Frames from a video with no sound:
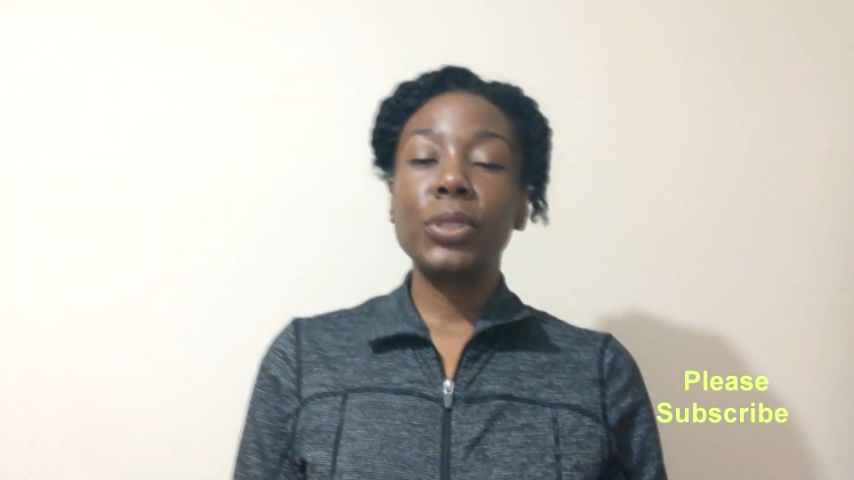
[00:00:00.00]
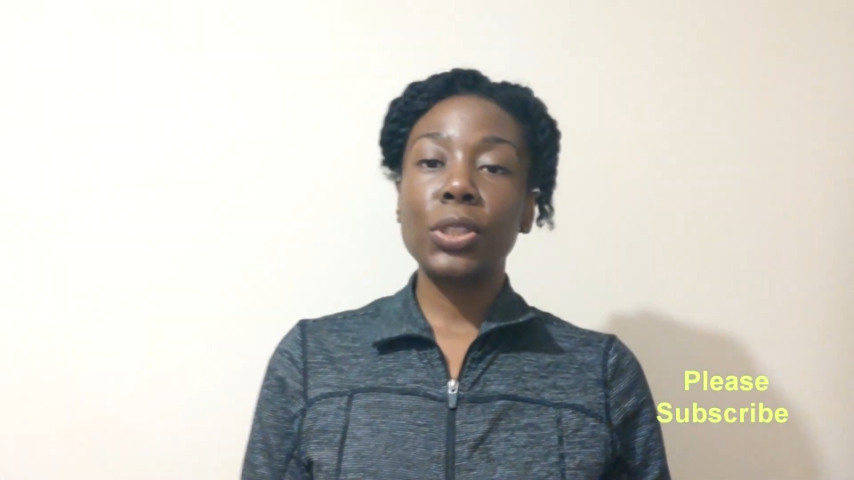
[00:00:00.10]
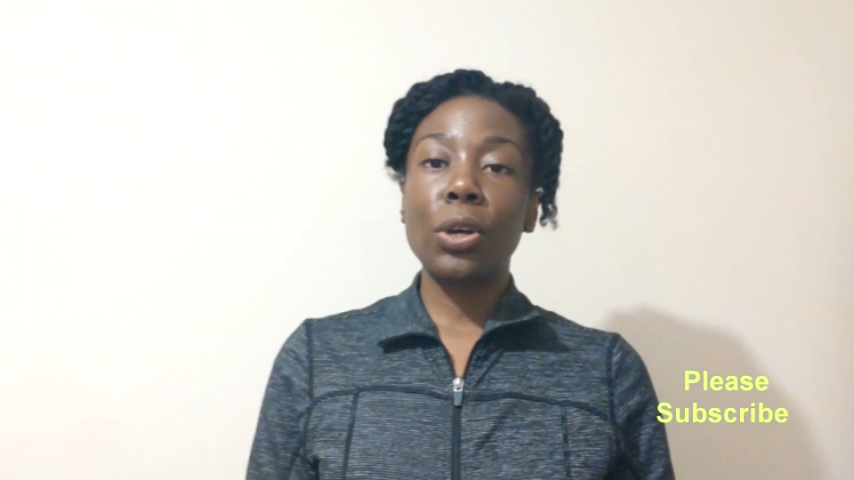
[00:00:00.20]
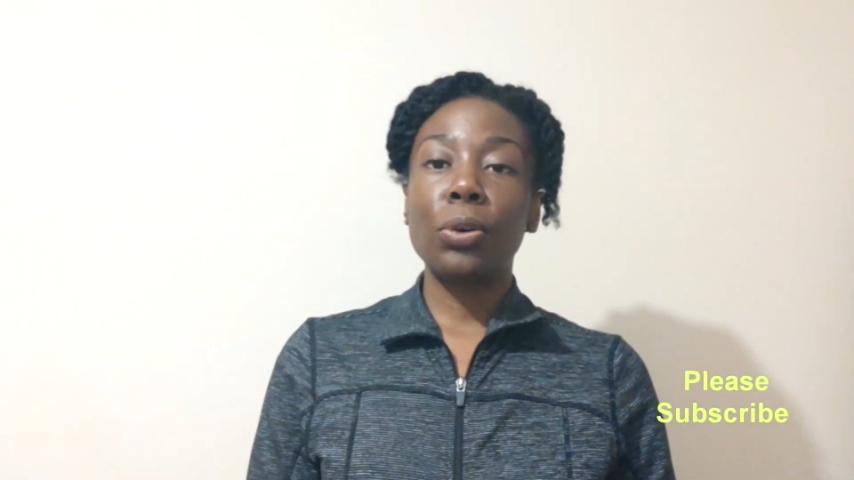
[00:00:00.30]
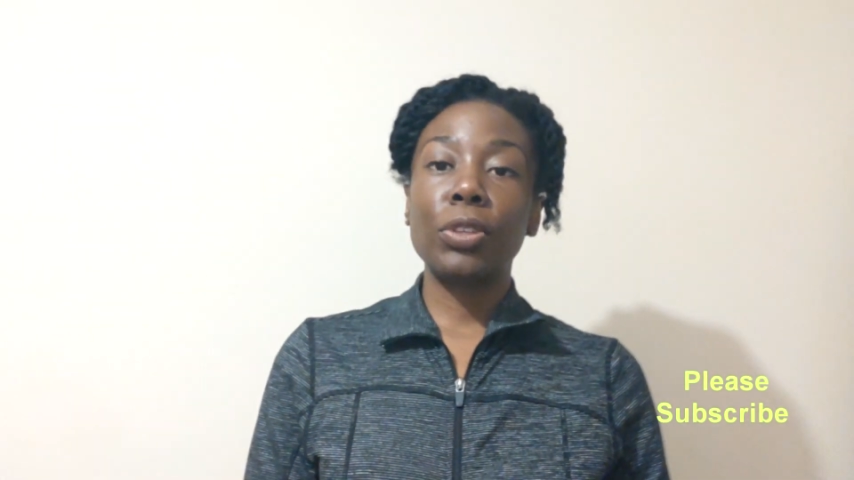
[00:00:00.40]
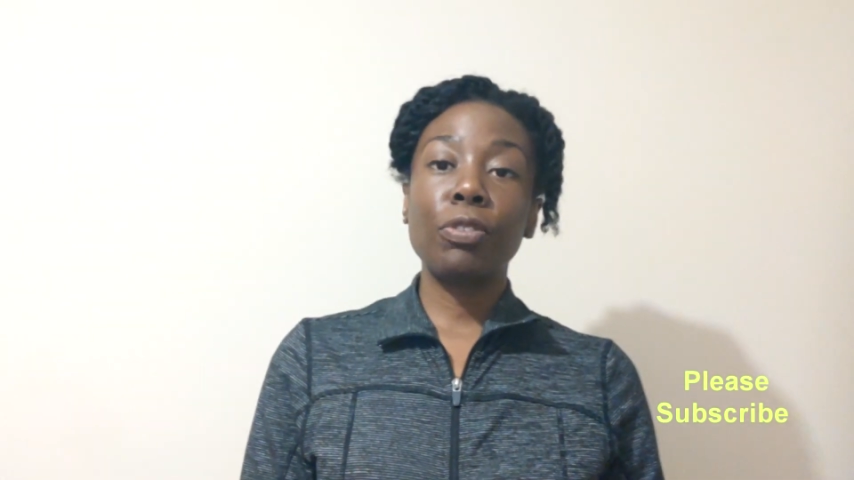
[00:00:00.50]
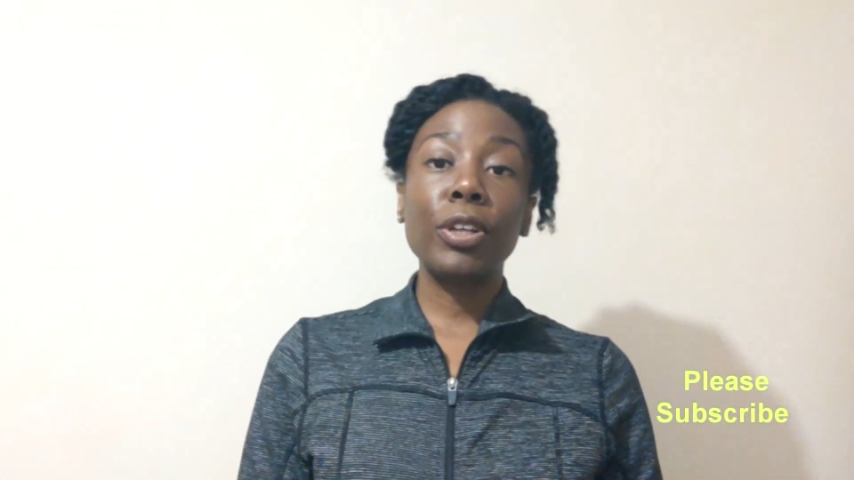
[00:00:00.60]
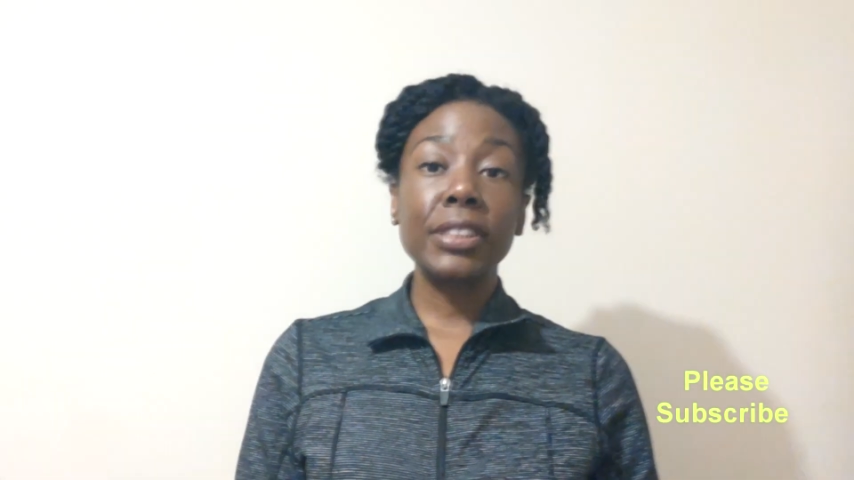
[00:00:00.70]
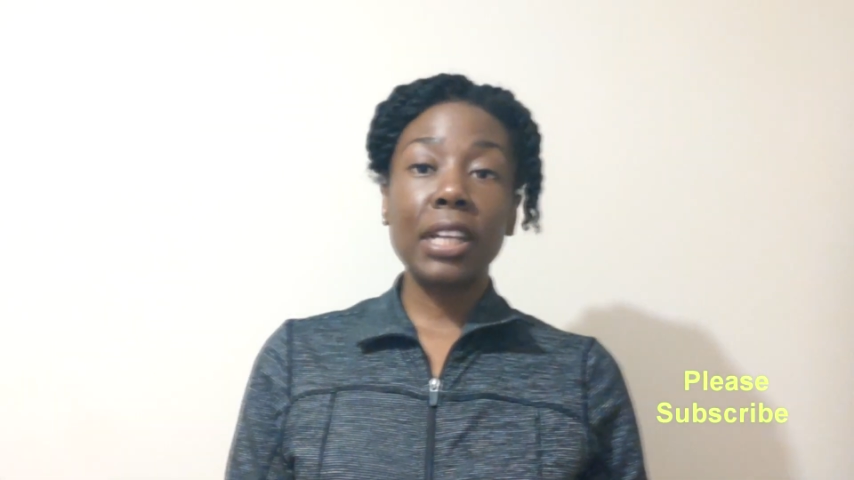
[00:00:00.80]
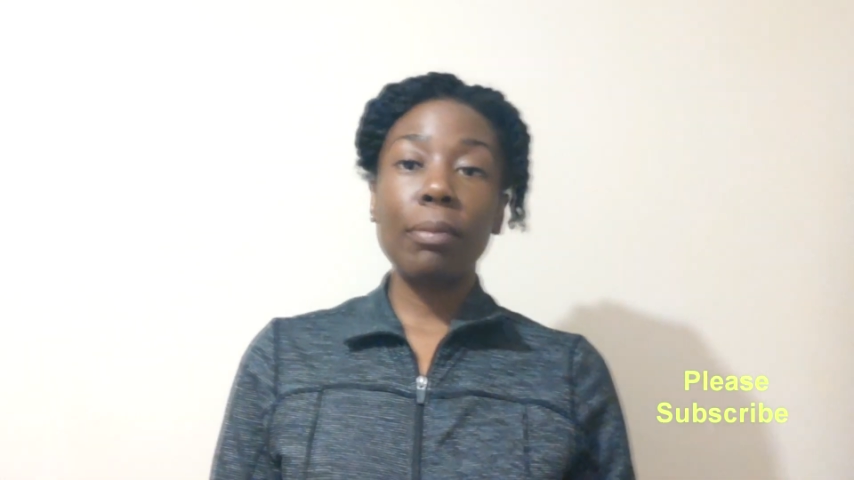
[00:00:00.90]
So the
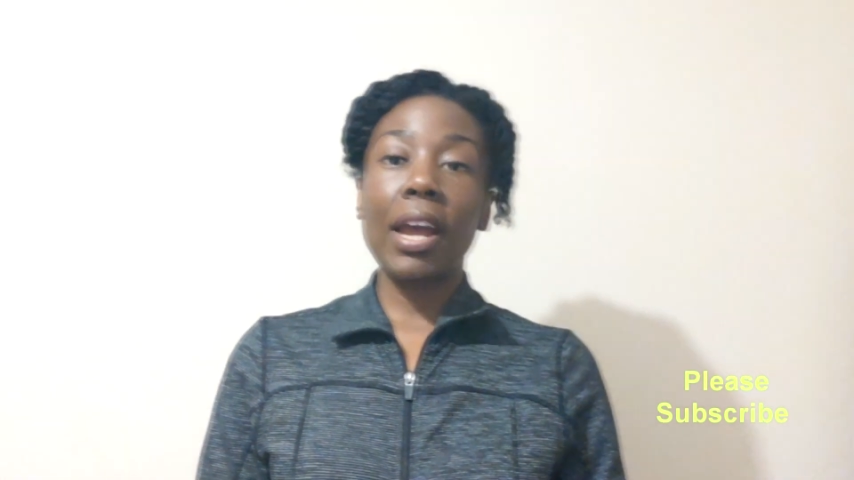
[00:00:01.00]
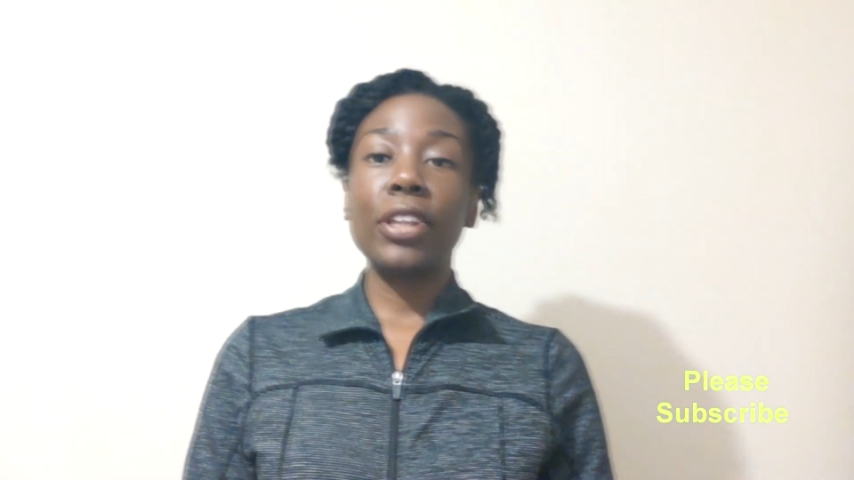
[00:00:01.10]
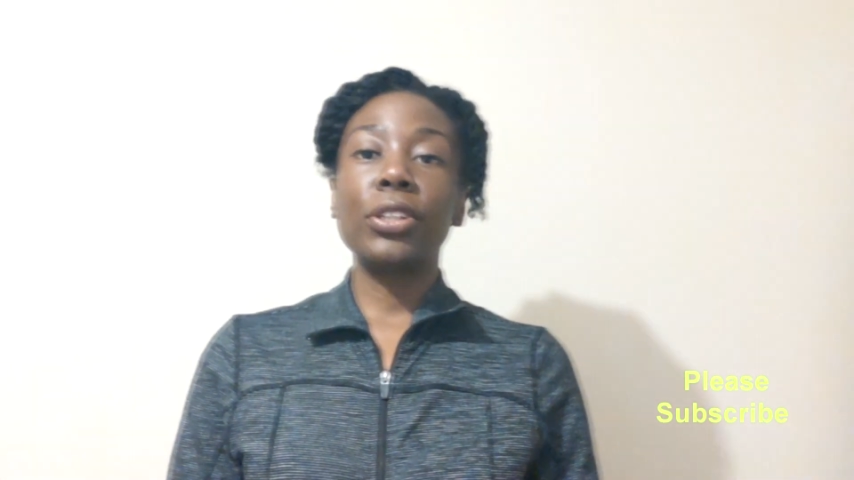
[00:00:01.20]
first time I